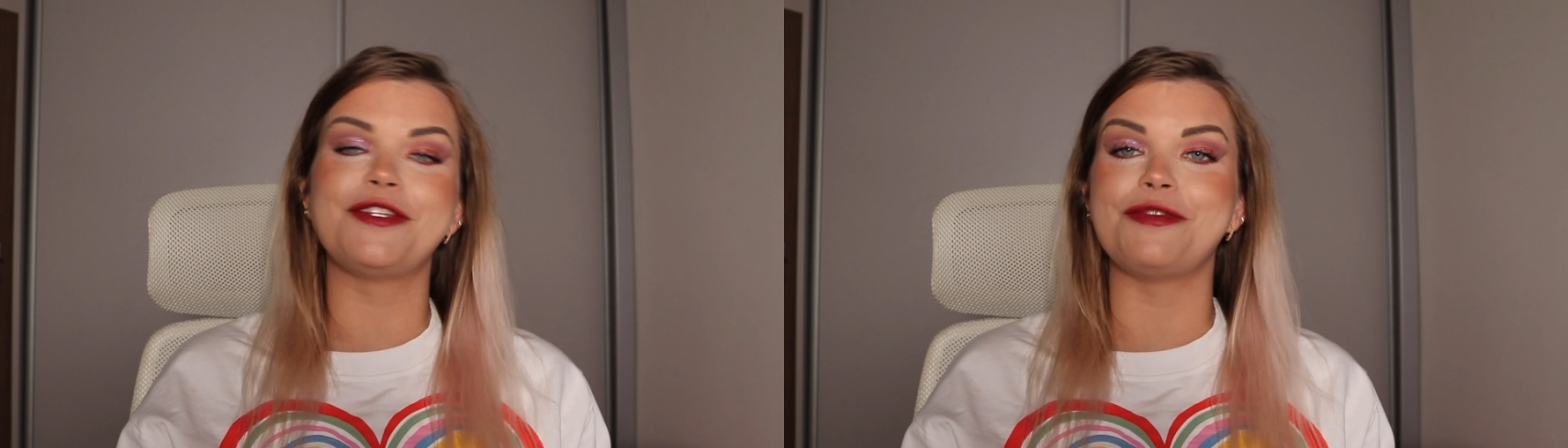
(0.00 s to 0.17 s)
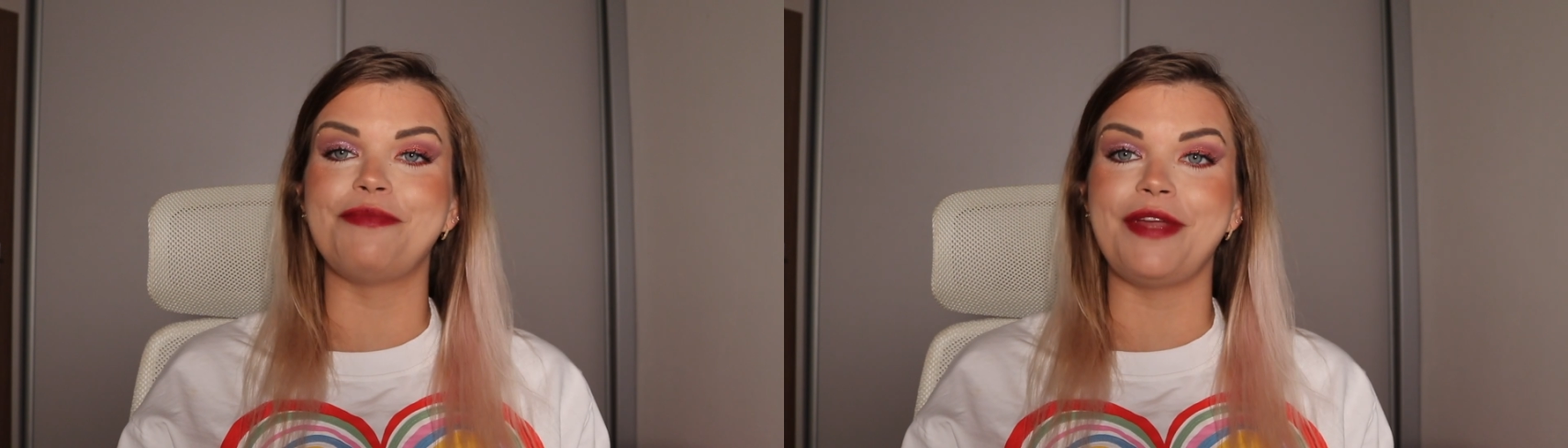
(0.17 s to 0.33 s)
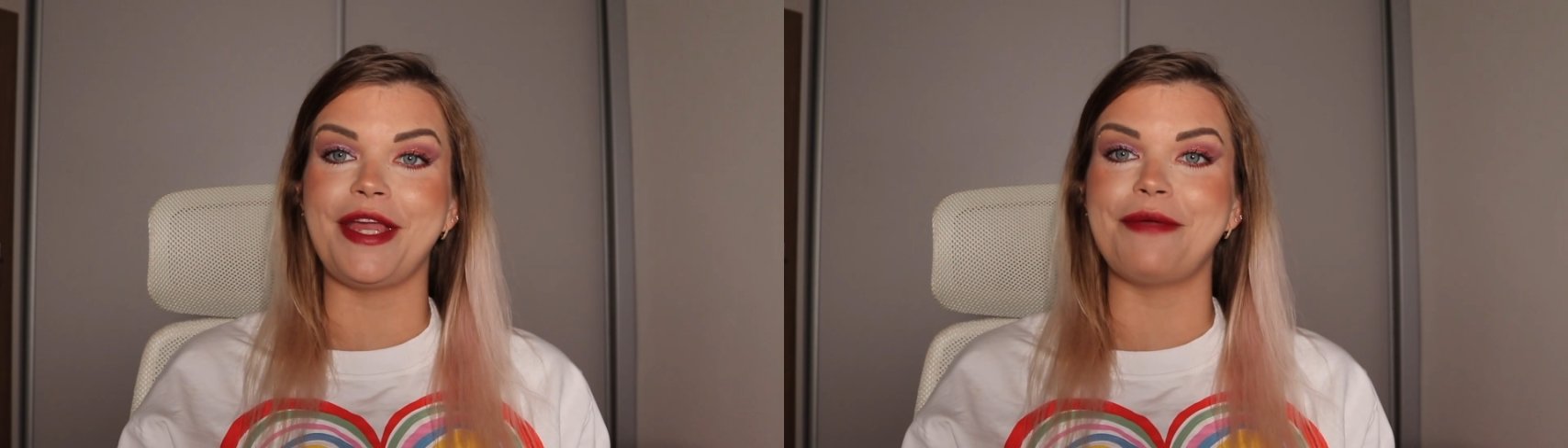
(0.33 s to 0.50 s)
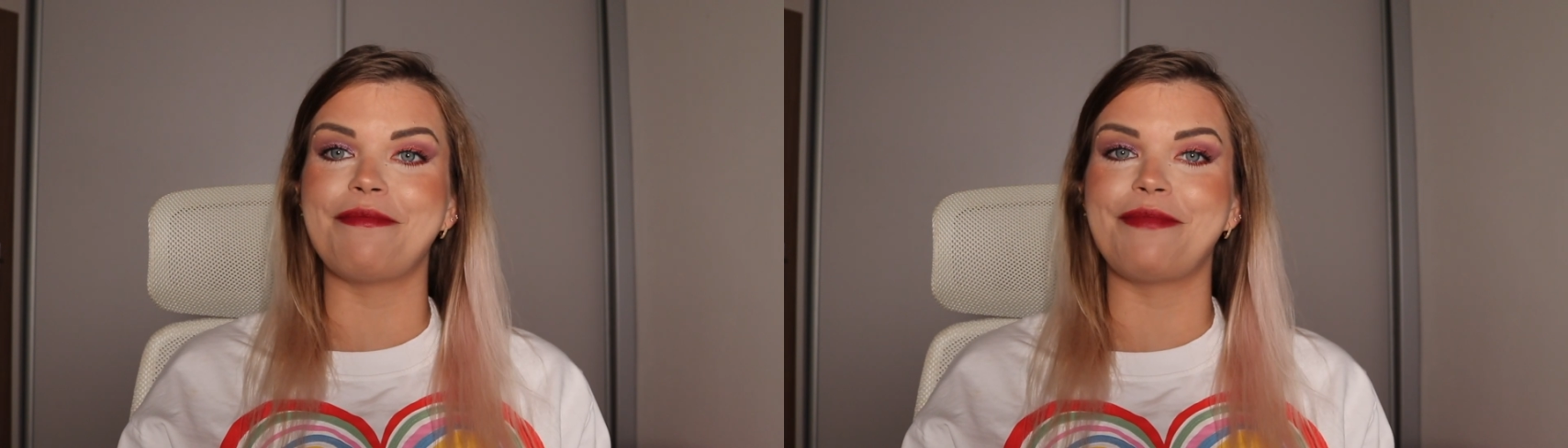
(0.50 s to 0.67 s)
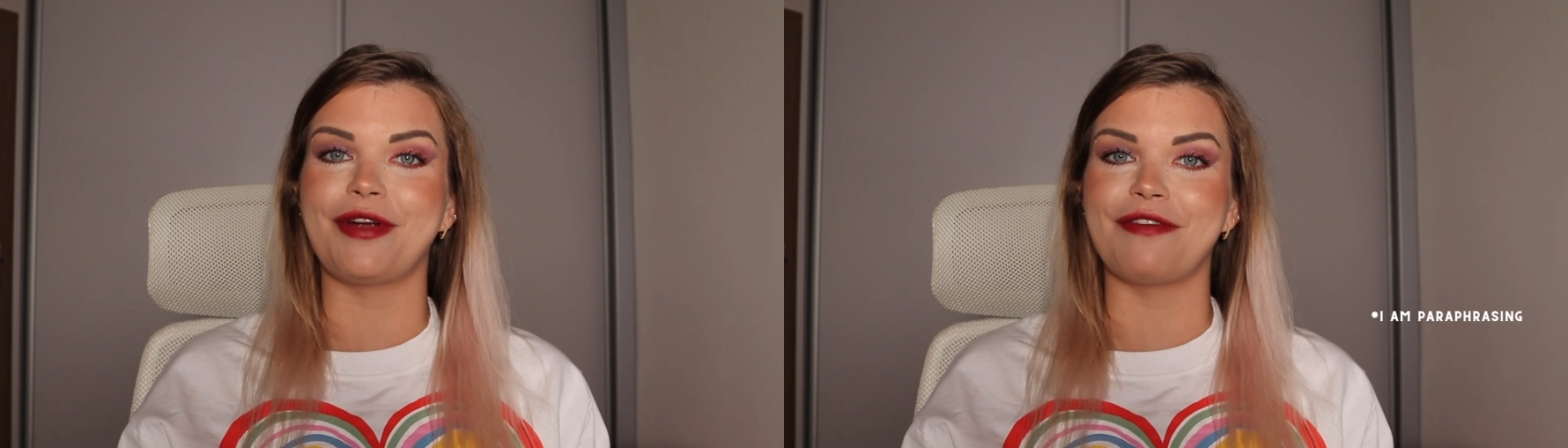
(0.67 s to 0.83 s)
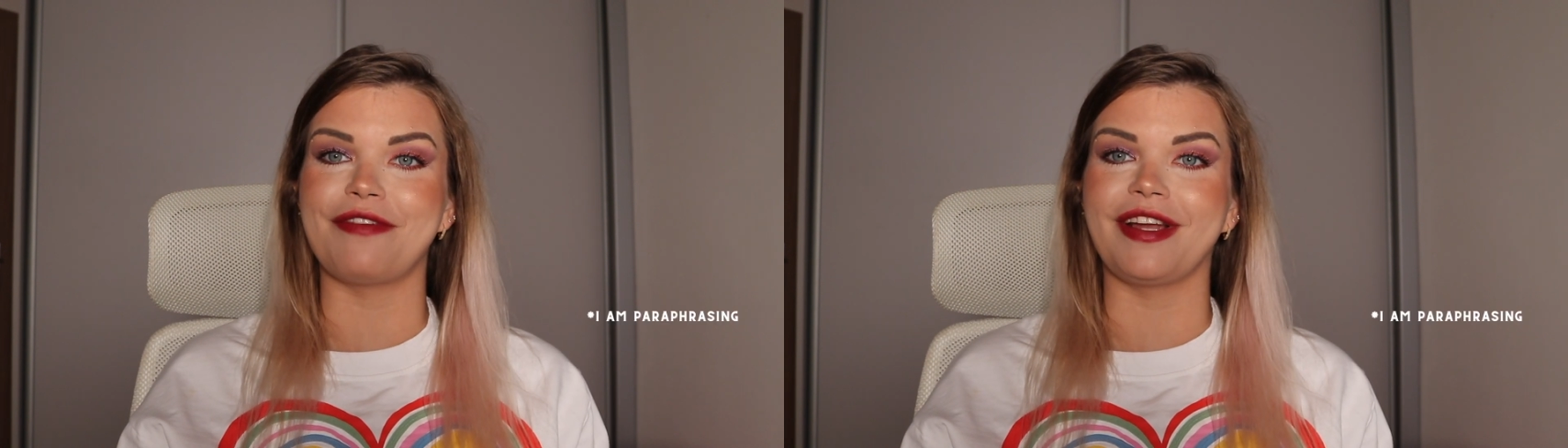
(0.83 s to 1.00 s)
to be
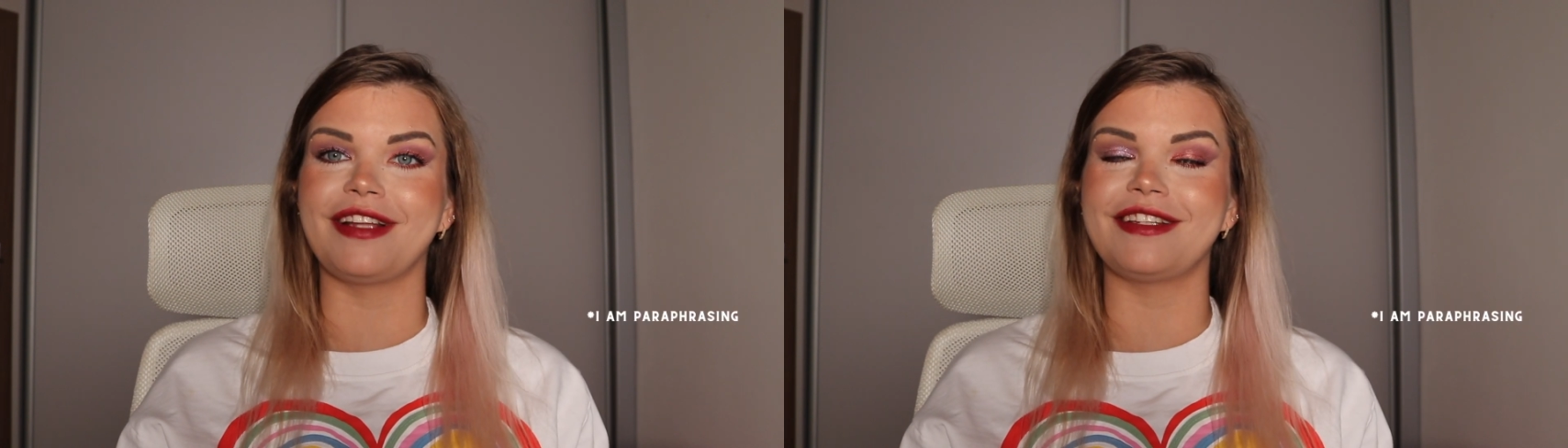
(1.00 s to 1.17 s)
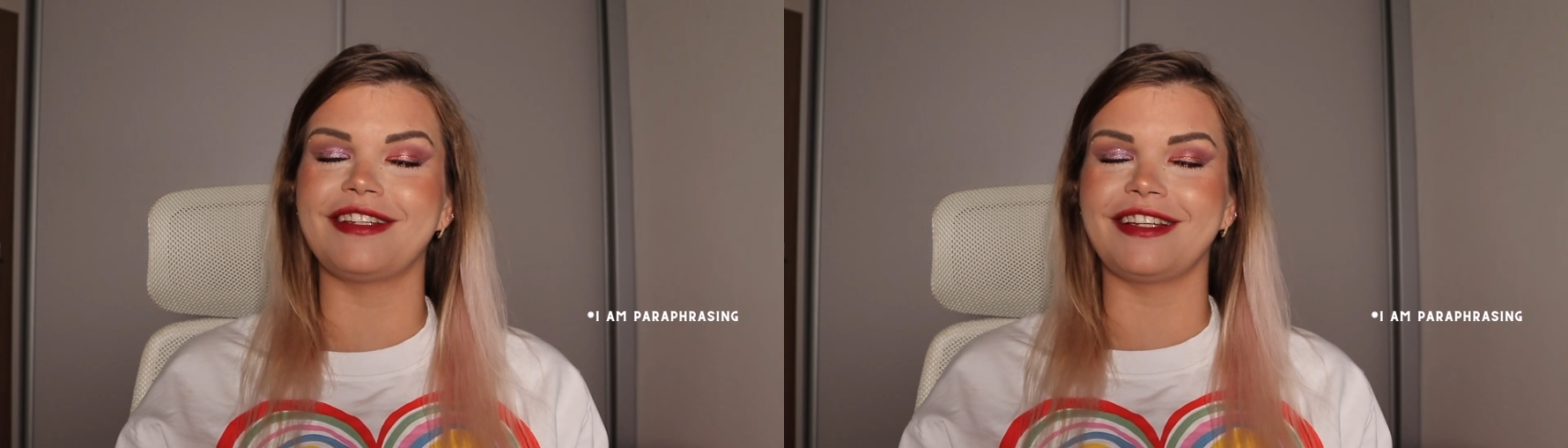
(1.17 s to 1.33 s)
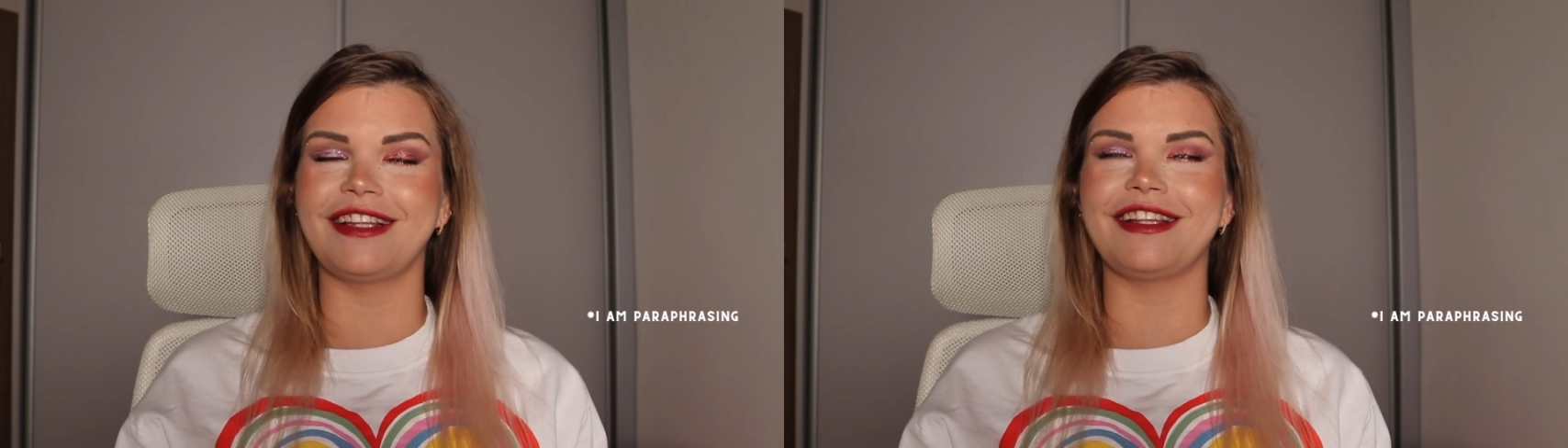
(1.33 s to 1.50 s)
perfect.